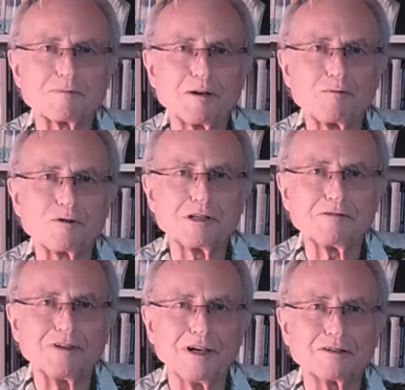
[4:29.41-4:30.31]
by what he
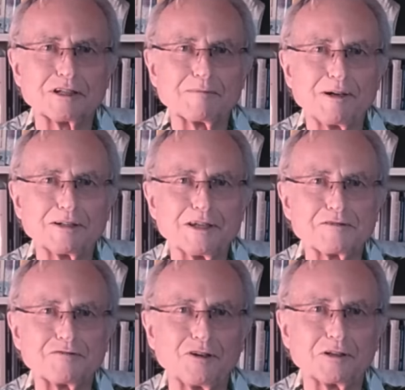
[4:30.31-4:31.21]
found among his
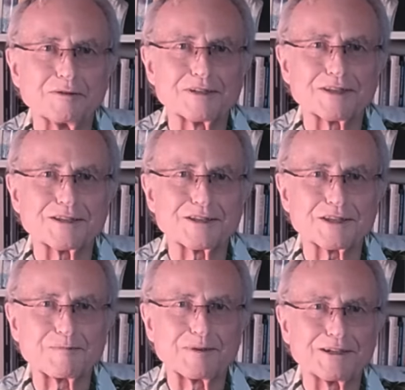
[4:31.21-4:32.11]
followers, I
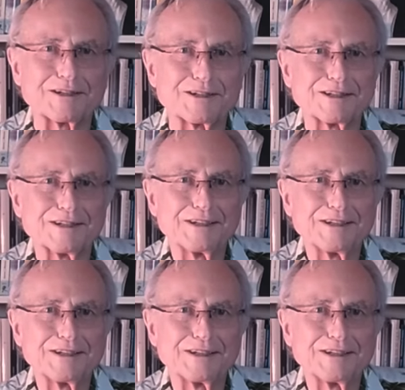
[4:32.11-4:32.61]
suspect.